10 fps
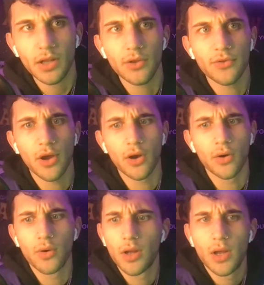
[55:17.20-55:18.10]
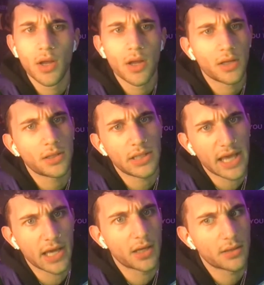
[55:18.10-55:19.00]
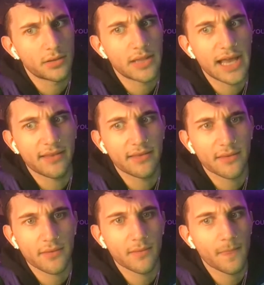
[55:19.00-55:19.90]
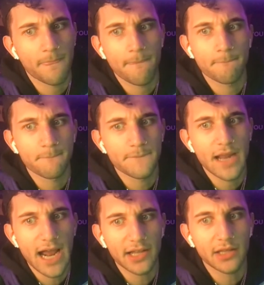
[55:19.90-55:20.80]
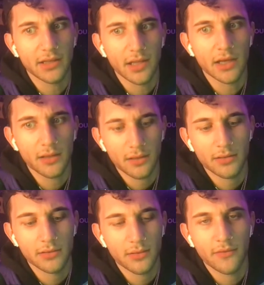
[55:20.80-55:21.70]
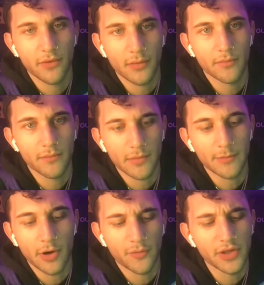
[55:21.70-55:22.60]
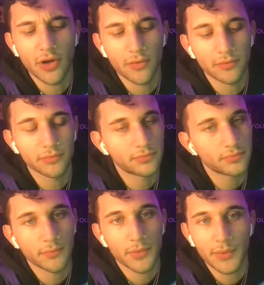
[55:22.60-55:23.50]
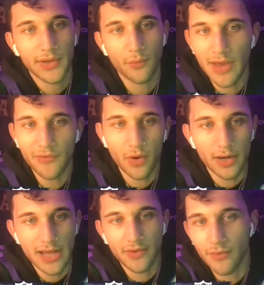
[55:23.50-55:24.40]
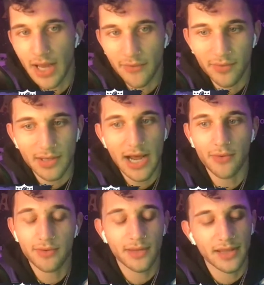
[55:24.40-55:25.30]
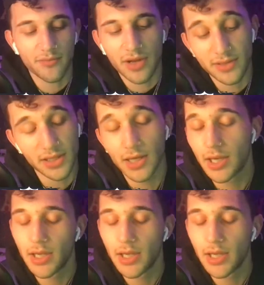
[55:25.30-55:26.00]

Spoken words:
So, yeah, that's not a good look from the moment, between his wife calling out the refs and now his brother.